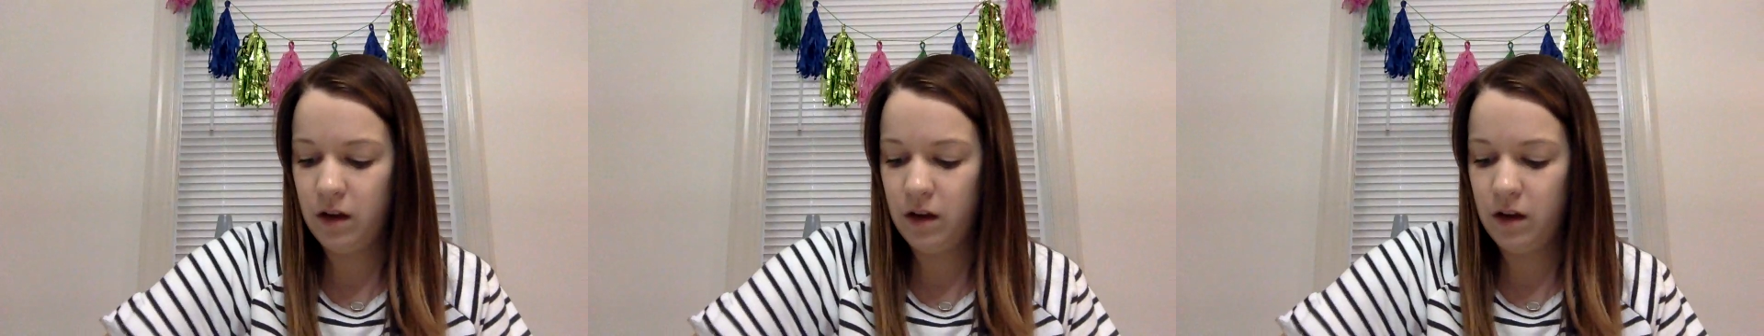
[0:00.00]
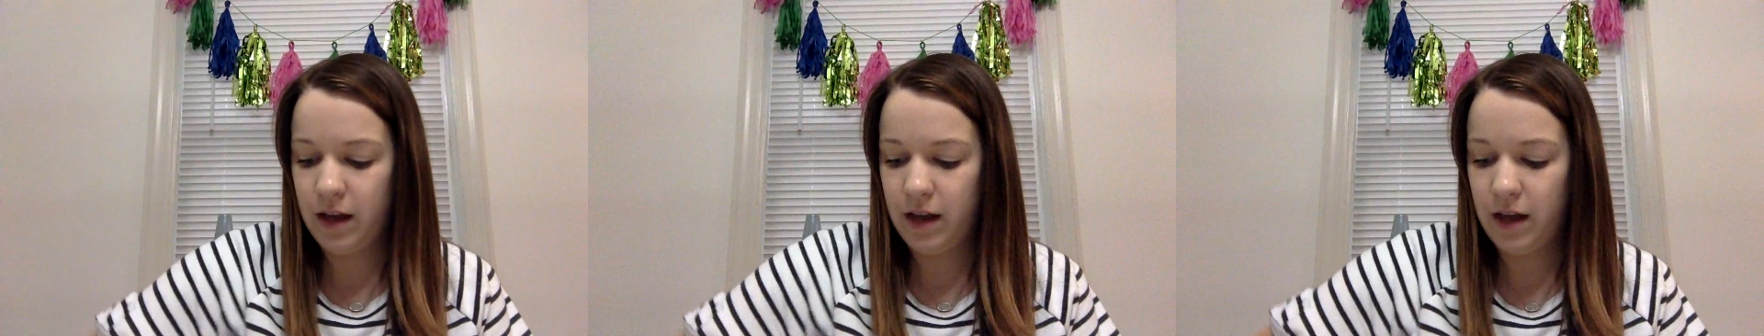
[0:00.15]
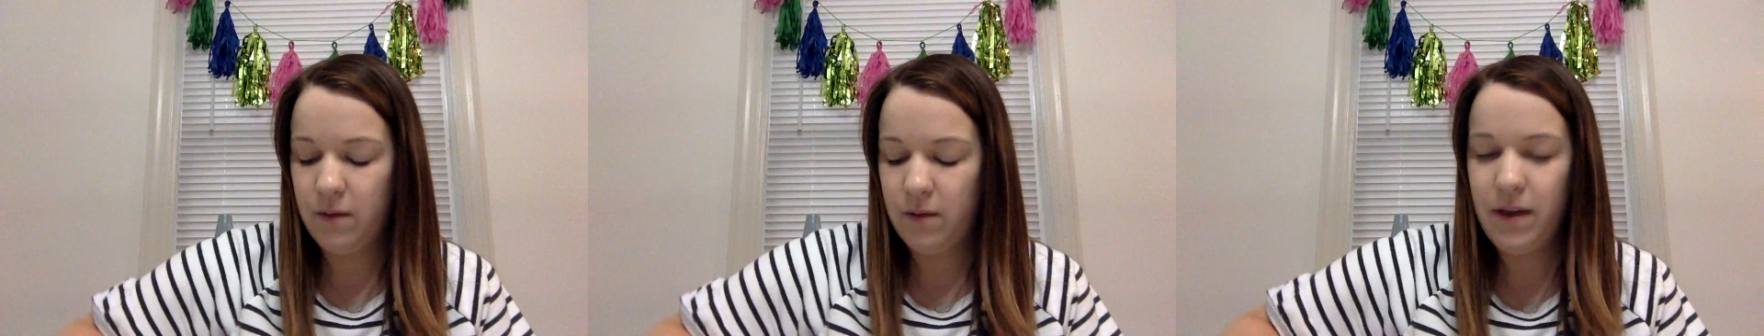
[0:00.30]

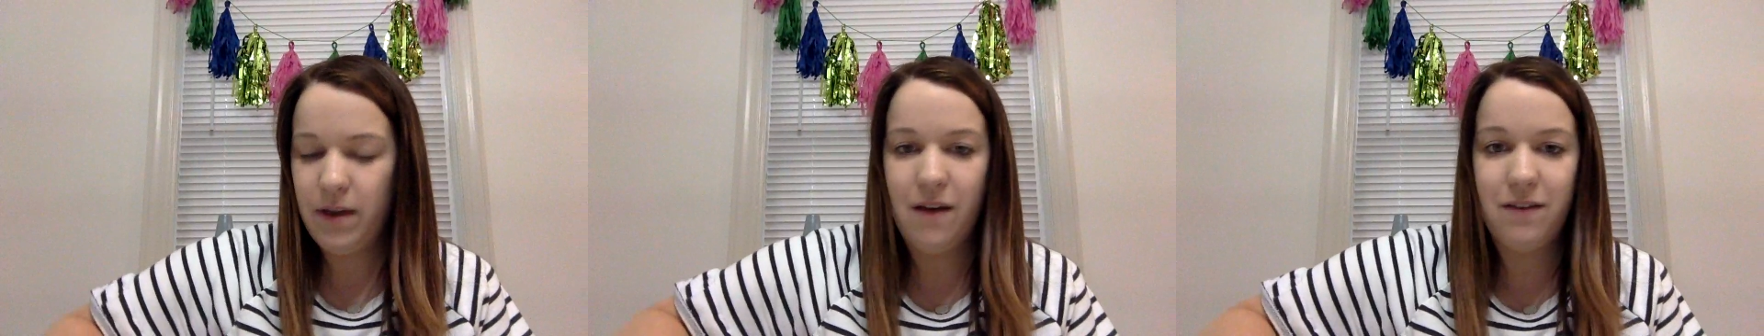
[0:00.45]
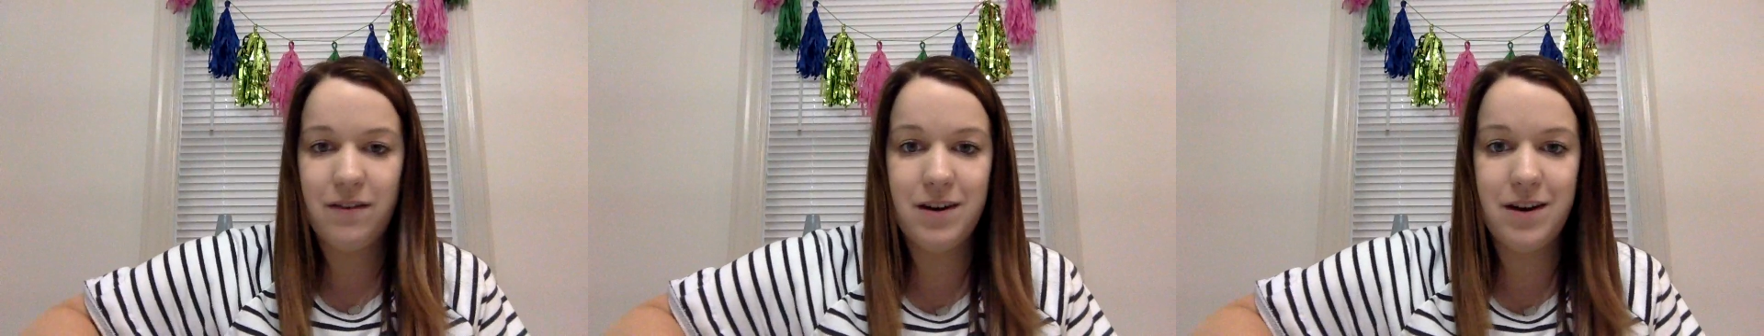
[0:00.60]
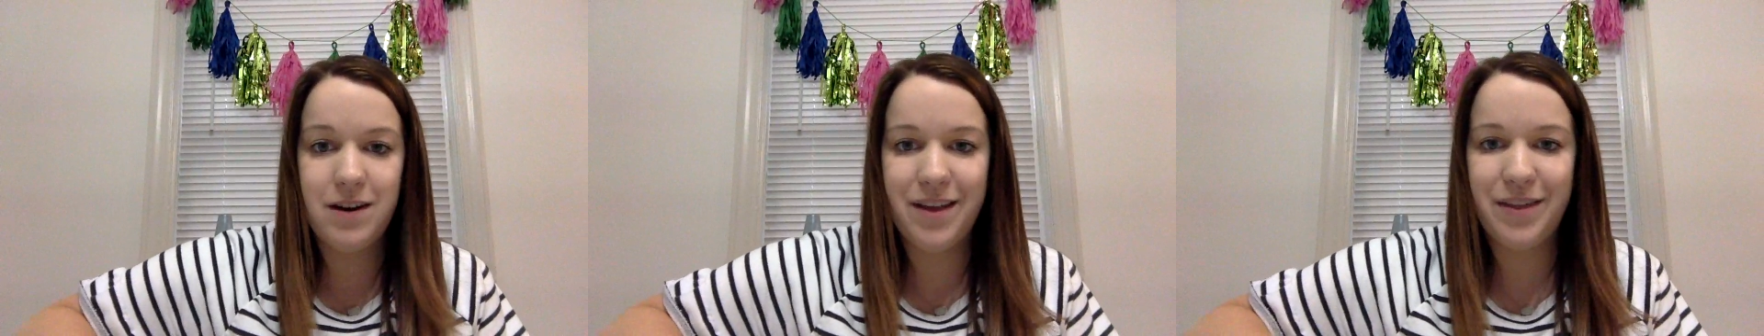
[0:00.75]
Okay, we
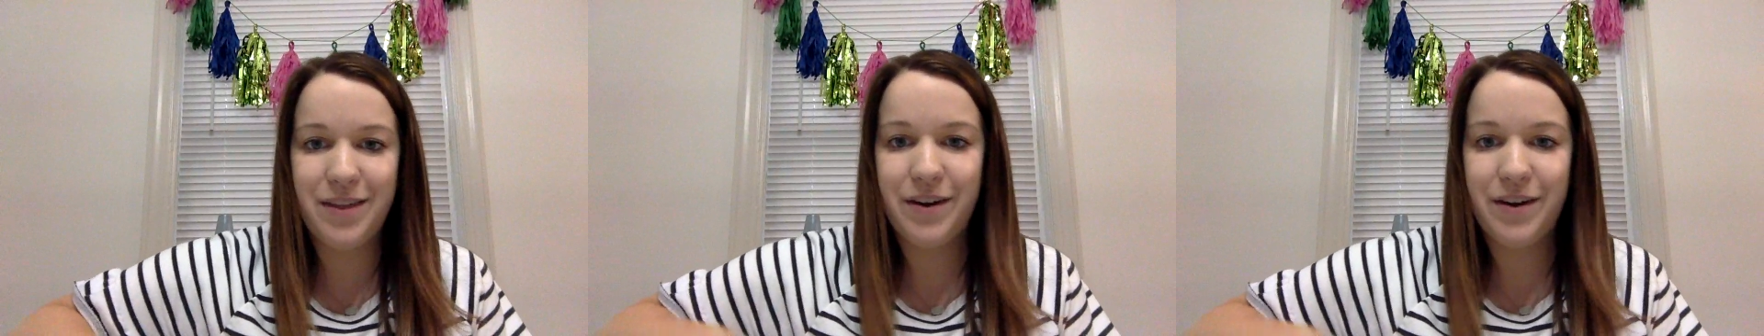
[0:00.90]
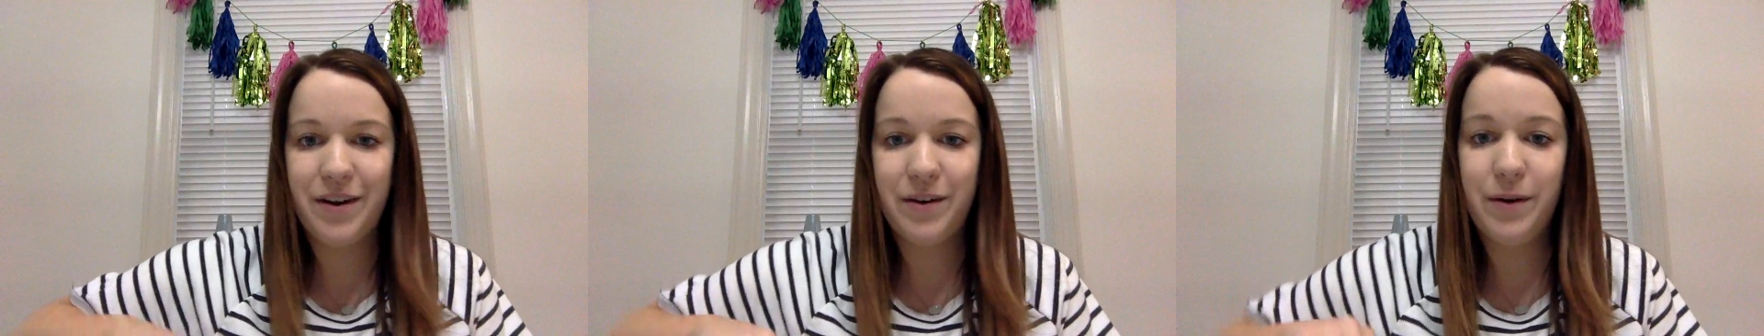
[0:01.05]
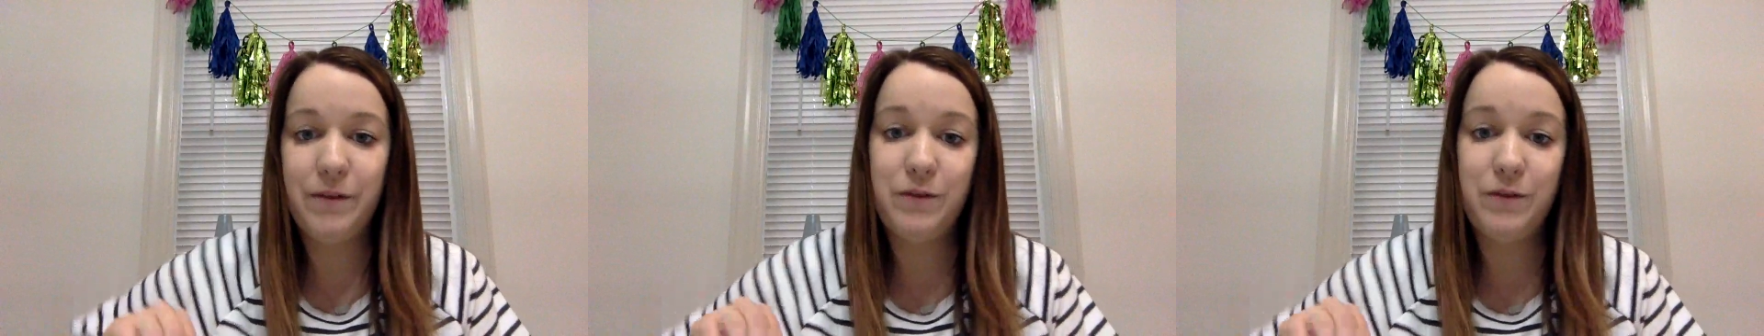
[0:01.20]
have
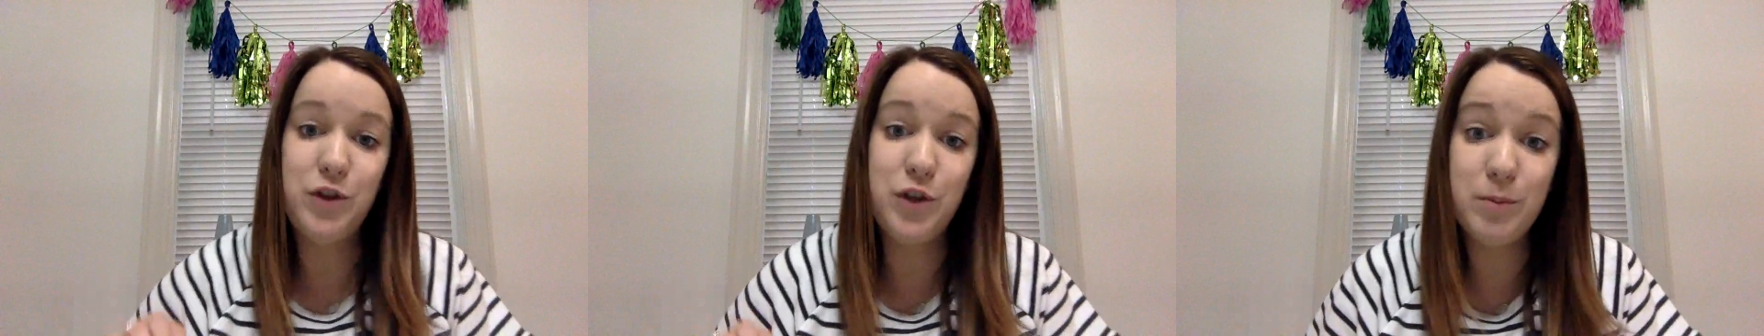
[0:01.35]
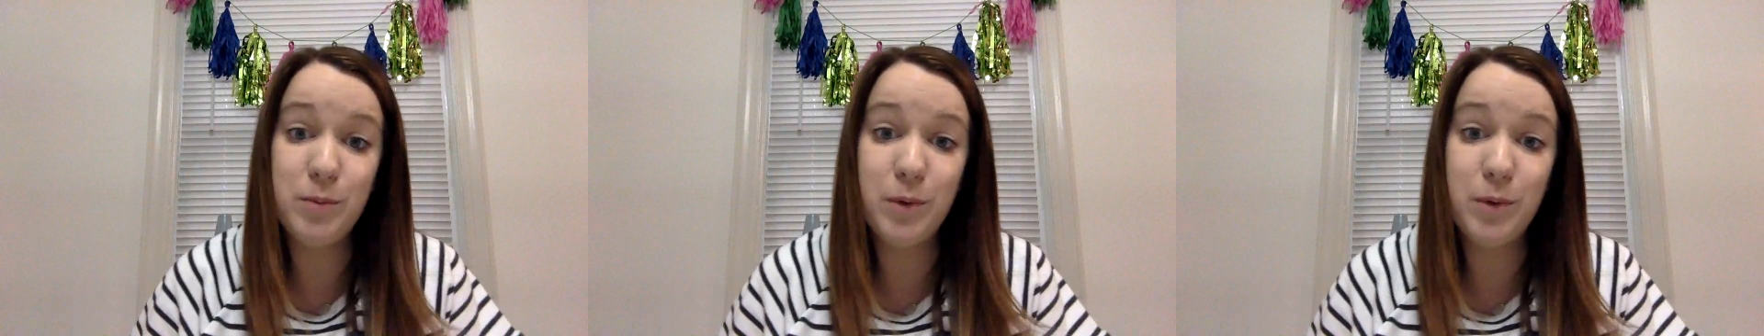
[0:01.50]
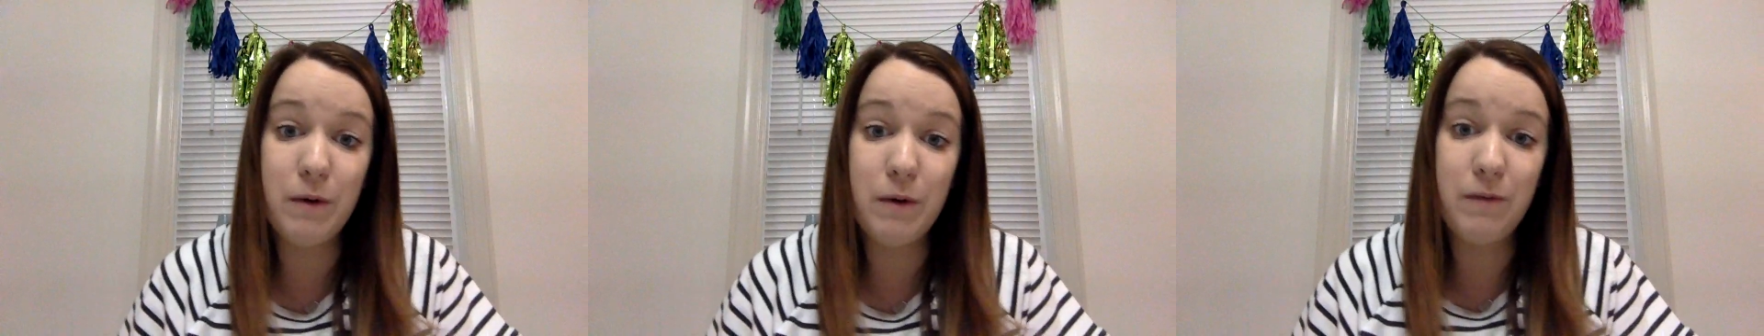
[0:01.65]
2 more